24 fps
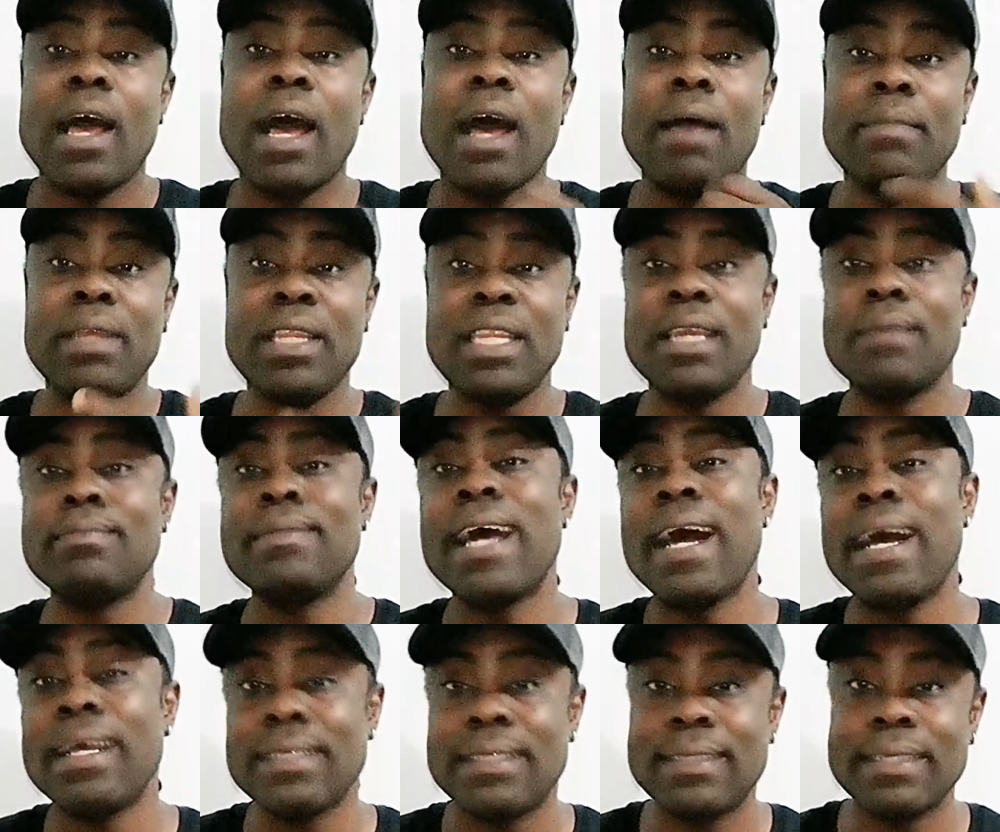I'm in name
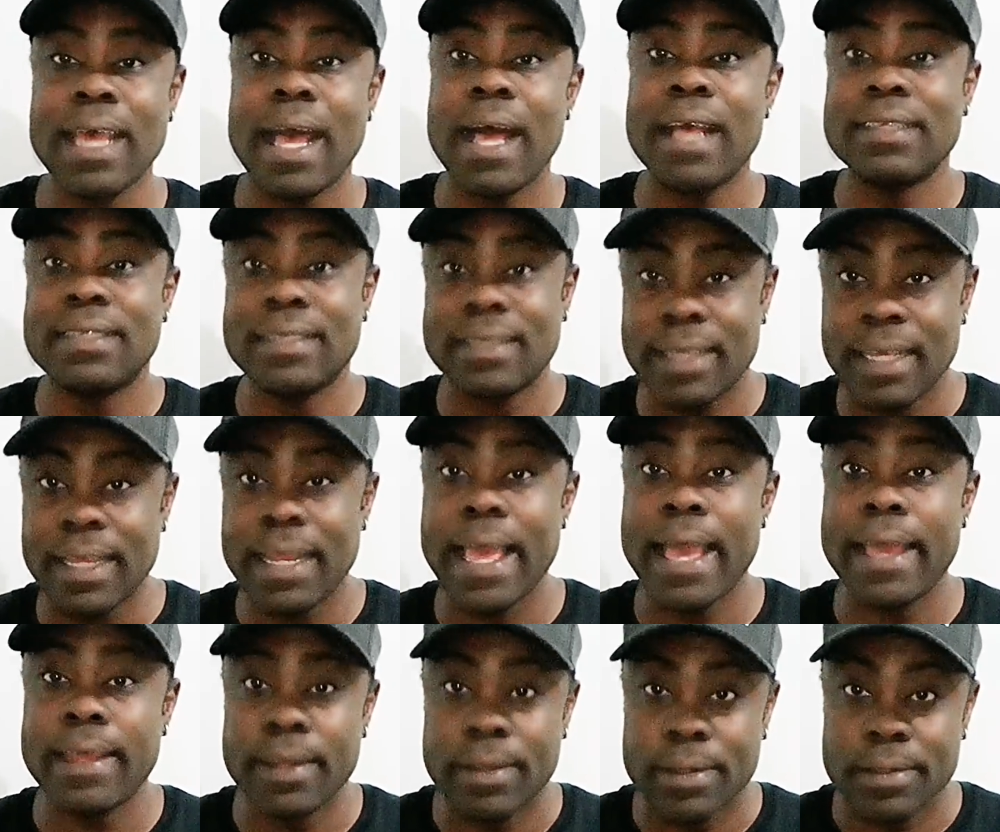Dancehall
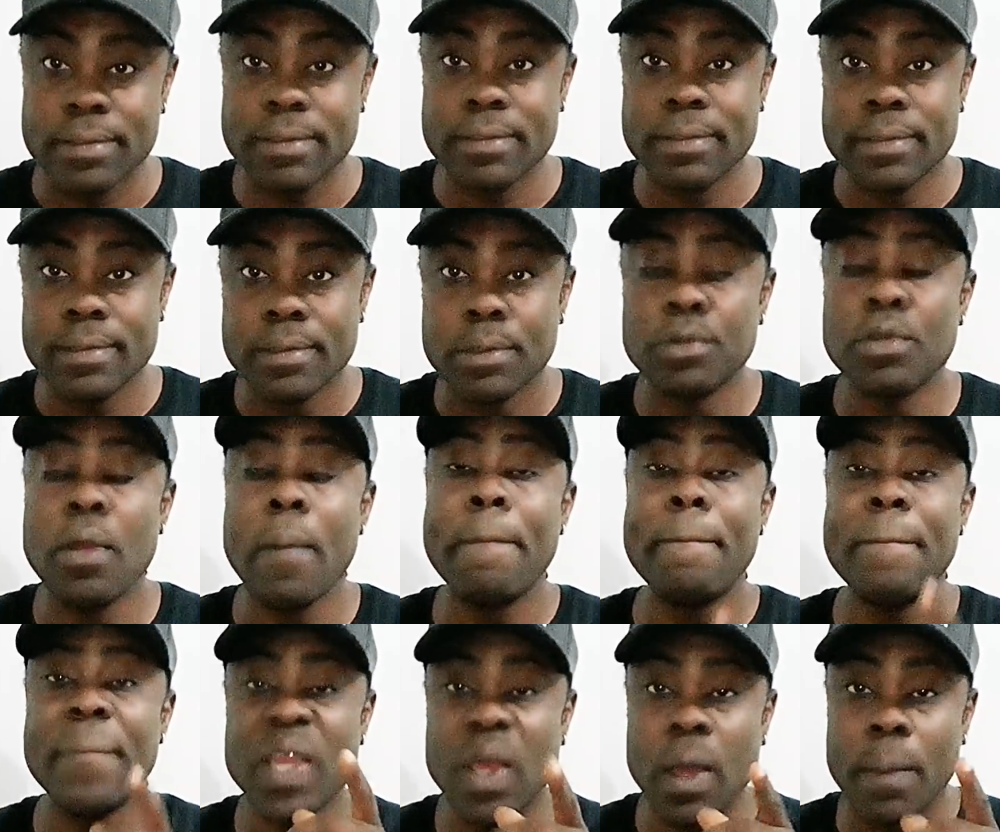Skilla, you know. I'm
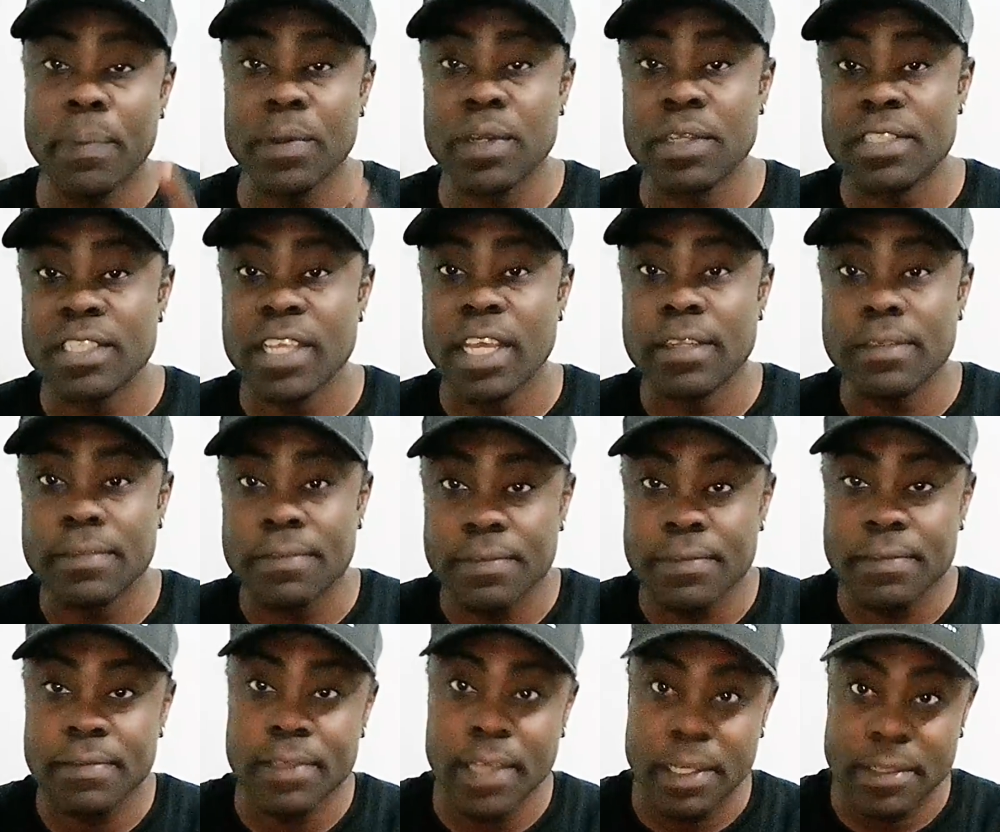going to big up on
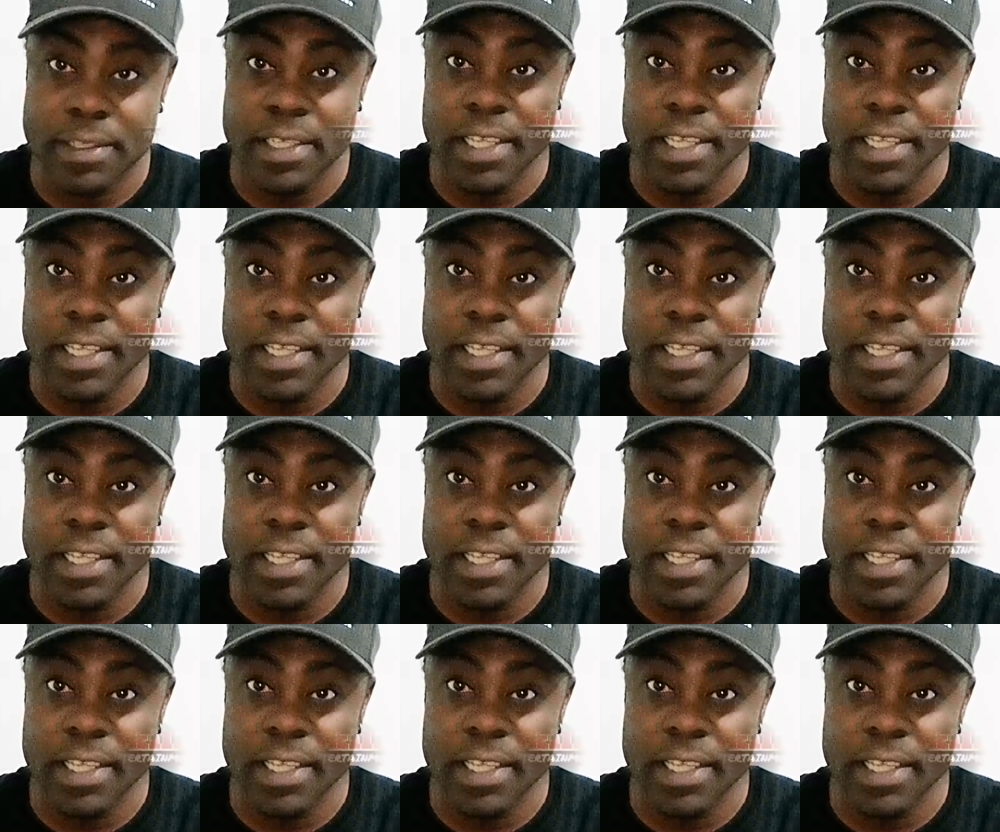yourself. You